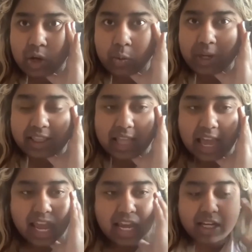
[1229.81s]
with
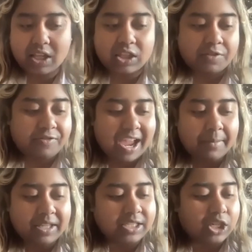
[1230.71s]
like the
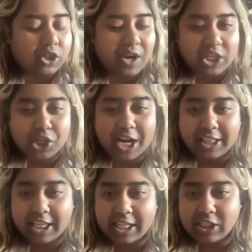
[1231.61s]
family situation, I
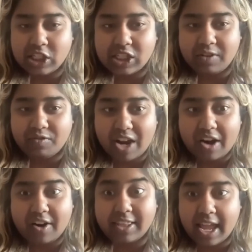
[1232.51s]
think it's just like
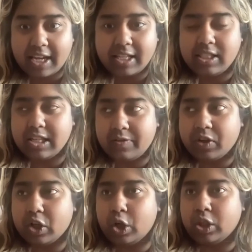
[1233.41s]
very like
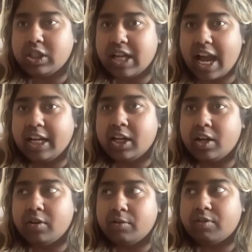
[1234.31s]
difficult to kind
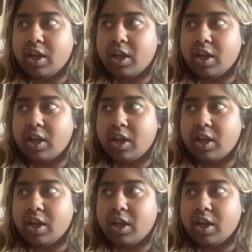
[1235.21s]
of